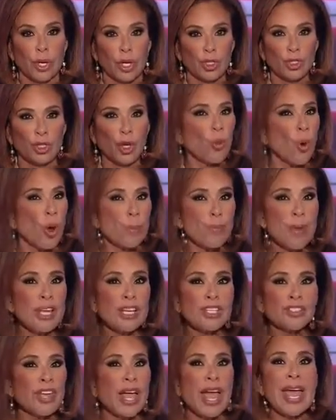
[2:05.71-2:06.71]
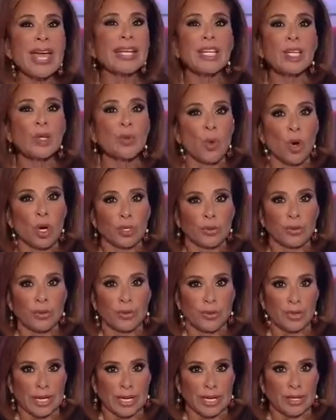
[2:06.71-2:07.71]
So what makes anyone
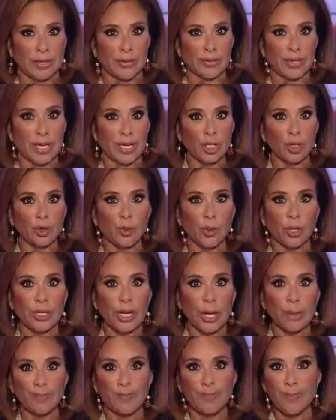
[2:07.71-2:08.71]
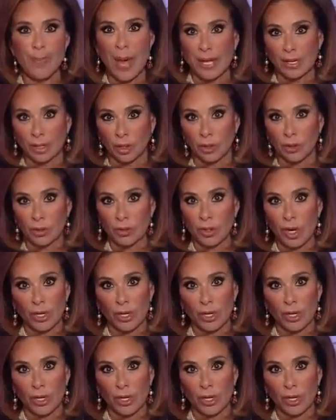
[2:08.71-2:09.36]
think things will get better